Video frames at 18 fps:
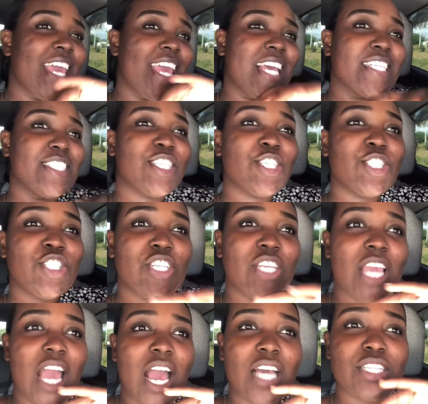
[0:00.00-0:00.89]
so
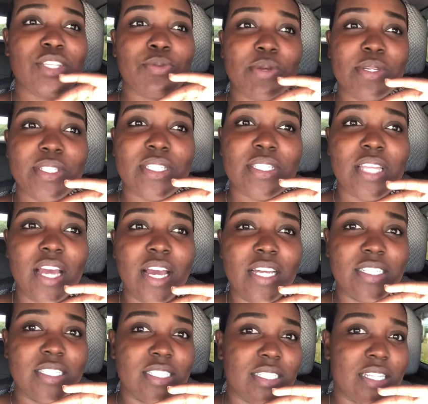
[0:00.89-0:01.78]
she asked
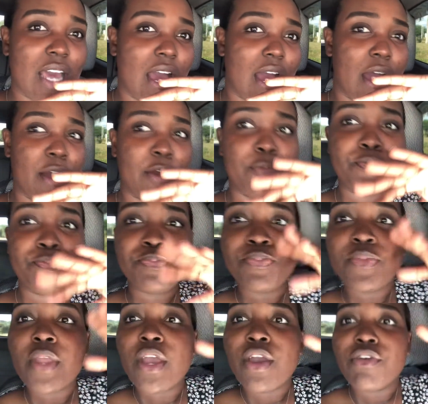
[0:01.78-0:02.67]
questions
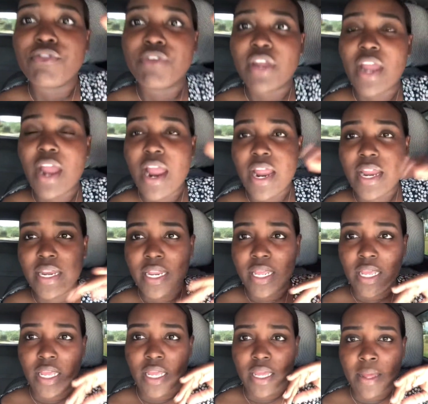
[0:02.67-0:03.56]

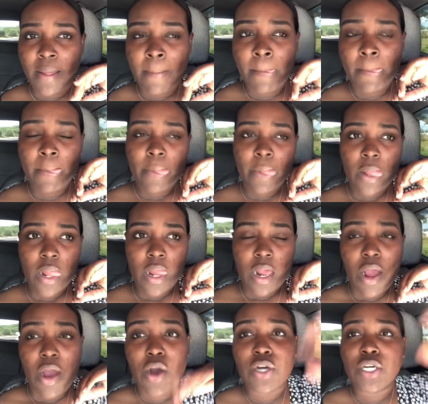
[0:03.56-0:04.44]

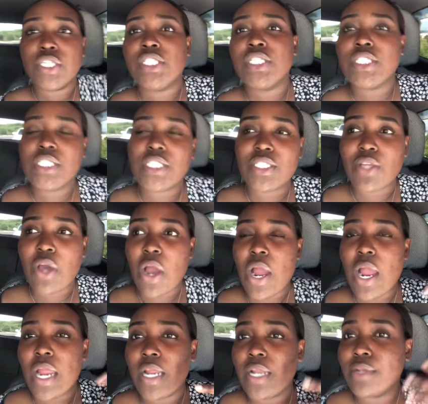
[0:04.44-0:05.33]
regarding us,
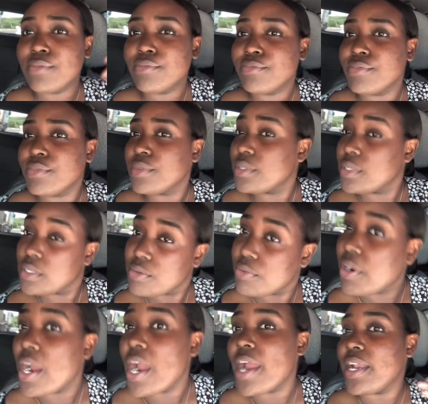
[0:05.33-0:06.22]
or
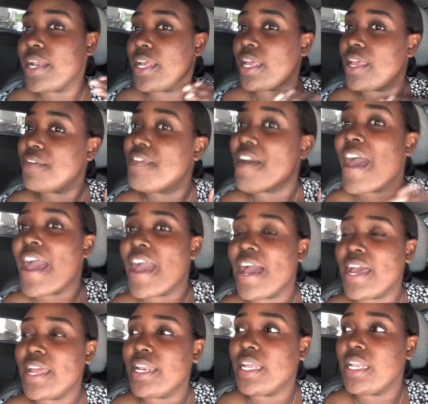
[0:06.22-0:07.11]
regarding if I
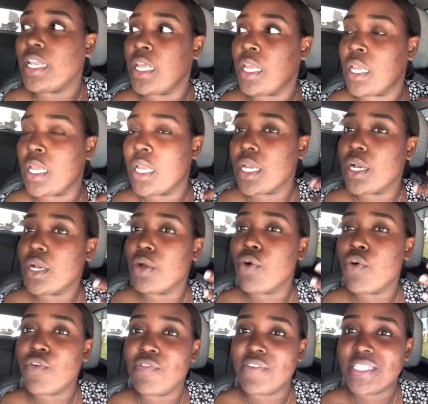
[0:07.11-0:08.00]
had any
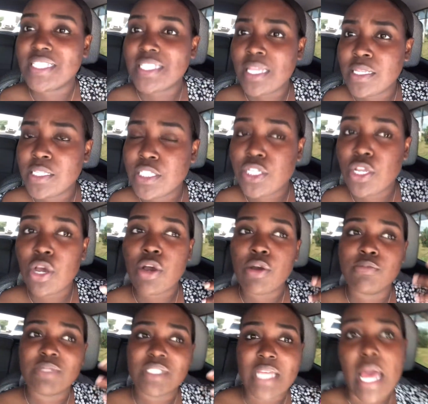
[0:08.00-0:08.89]
COVID
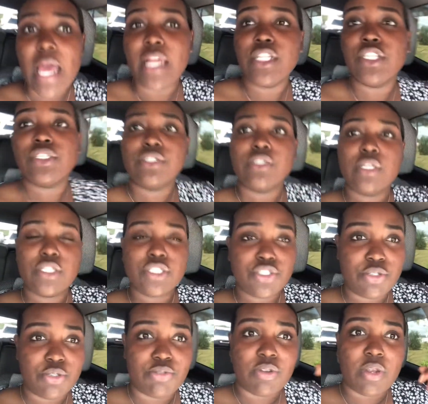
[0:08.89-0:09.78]
symptoms, and
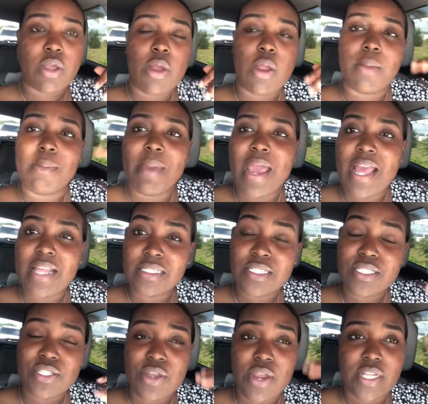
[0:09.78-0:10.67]
she would record my
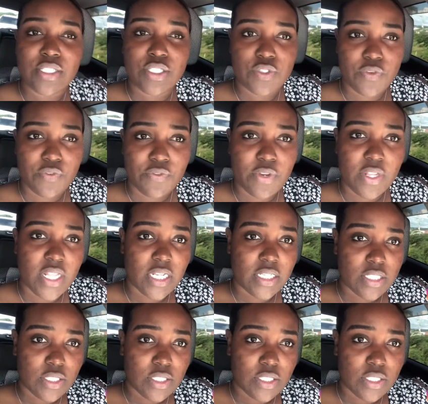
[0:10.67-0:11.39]
answer and so forth and so